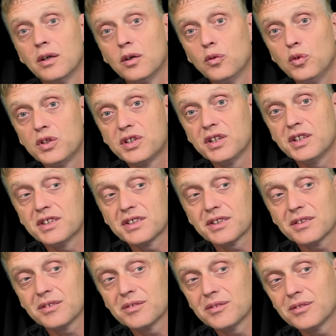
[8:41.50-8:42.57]
which is,
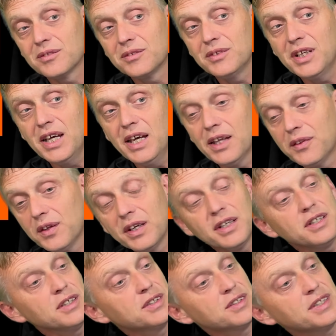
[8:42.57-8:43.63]
yeah, that
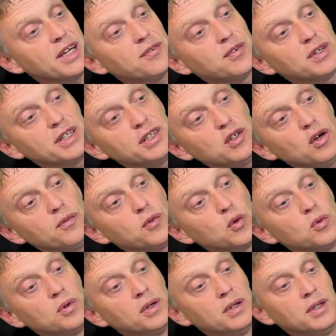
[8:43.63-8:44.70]
is definitely
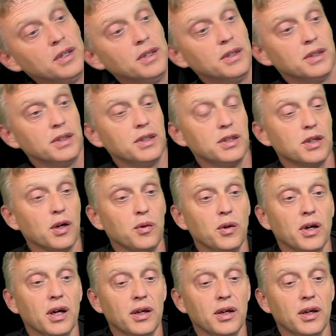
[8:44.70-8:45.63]
novel, you know.